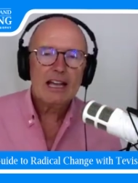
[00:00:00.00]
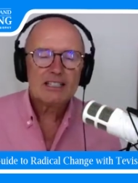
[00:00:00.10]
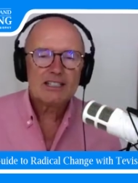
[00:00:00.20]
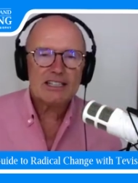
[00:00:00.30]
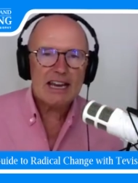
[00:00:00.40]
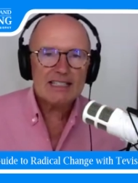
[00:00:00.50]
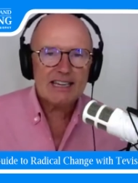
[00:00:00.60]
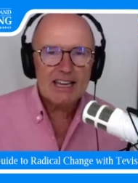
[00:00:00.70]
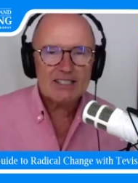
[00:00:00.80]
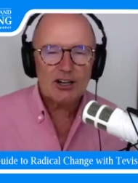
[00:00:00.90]
Today's
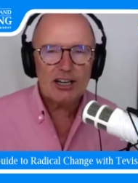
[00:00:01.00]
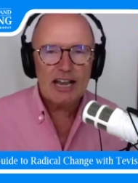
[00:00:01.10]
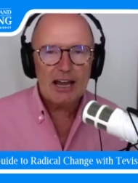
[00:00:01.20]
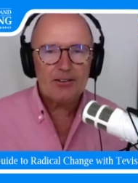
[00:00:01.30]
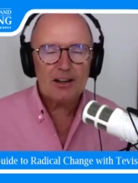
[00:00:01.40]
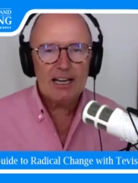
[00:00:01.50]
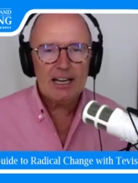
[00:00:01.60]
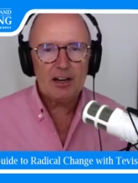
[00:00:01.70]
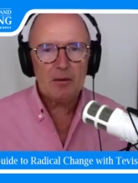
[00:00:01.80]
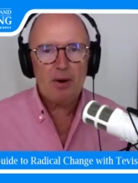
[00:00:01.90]
guest on a Life and a
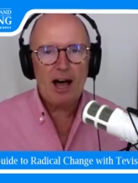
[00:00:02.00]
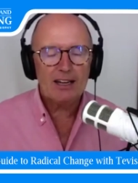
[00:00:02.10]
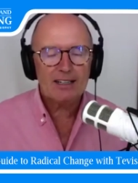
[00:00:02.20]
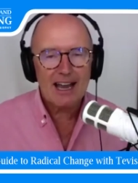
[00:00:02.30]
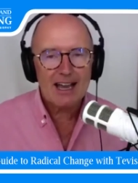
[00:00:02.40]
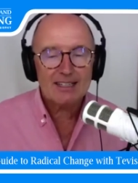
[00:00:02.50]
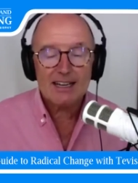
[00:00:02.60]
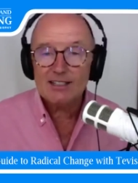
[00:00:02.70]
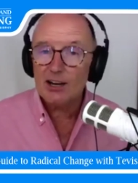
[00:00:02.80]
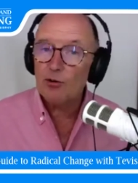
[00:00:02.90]
Living podcast
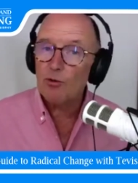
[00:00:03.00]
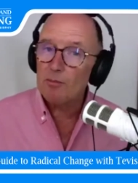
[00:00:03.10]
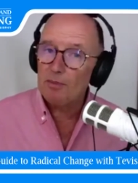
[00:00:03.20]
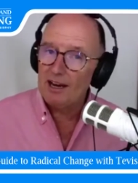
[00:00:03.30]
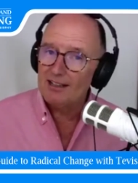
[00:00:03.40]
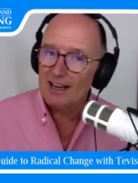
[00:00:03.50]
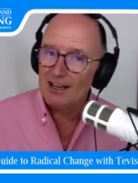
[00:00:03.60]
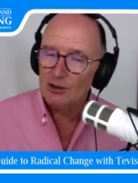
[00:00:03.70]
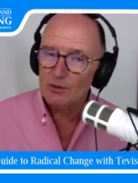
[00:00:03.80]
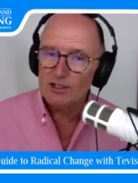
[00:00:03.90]
is a repeat
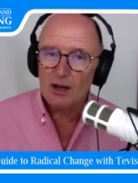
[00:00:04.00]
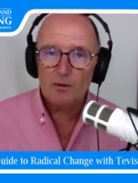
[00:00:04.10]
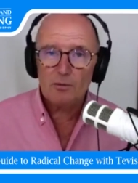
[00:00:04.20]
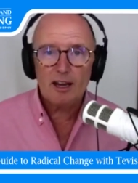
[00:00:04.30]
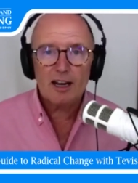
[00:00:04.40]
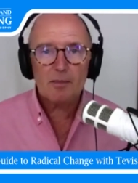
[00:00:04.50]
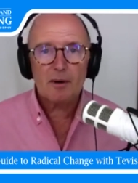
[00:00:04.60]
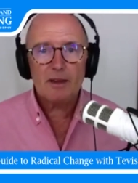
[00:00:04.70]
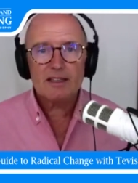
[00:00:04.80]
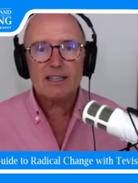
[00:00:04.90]
guest. She was on with me a couple
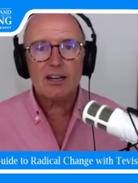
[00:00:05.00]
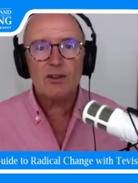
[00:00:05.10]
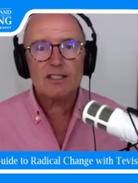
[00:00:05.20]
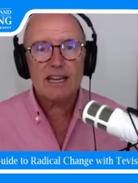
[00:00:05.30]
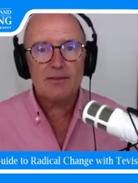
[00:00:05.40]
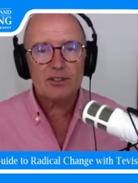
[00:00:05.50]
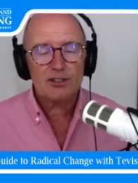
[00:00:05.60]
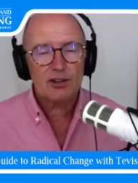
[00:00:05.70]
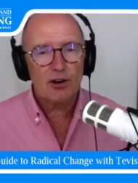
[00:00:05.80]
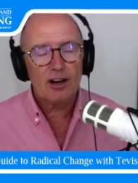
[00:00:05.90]
of months ago. It's Tevis
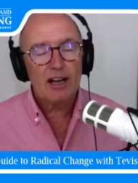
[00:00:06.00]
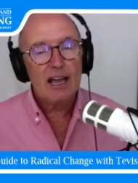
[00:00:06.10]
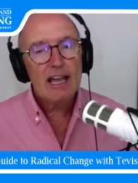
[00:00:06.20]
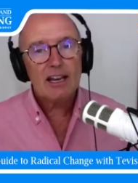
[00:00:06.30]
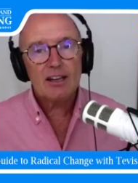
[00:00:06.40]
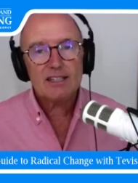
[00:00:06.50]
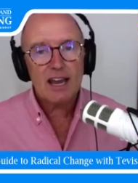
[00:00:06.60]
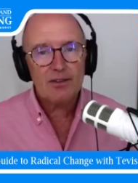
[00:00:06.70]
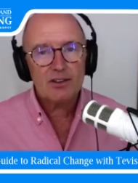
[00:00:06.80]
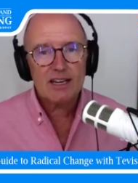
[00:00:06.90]
Trower. Now,
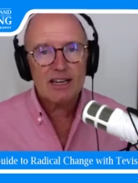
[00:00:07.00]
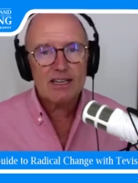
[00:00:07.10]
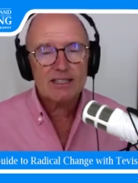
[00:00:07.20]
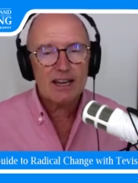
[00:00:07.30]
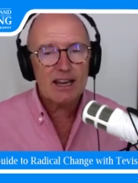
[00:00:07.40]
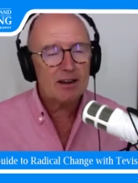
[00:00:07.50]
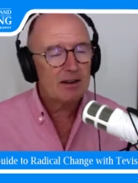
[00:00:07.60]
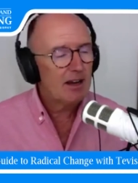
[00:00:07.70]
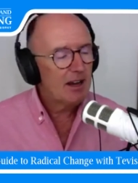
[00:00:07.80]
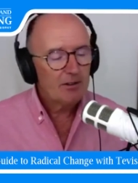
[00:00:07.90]
Tevis is a
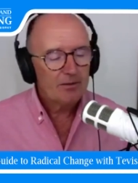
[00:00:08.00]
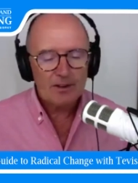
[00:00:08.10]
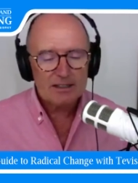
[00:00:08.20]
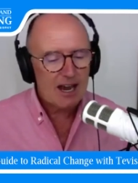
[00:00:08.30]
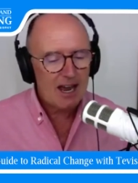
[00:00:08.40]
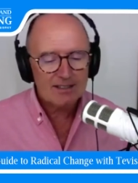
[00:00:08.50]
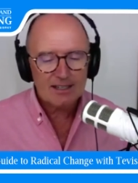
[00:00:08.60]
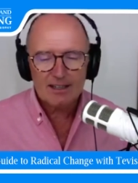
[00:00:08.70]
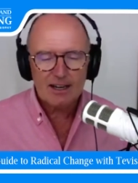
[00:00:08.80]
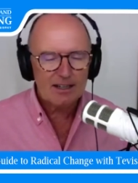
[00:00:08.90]

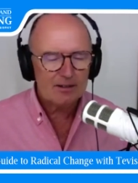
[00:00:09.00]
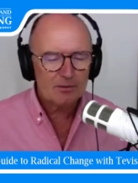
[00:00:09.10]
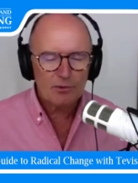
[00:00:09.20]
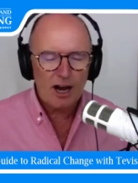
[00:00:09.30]
fantastic lady.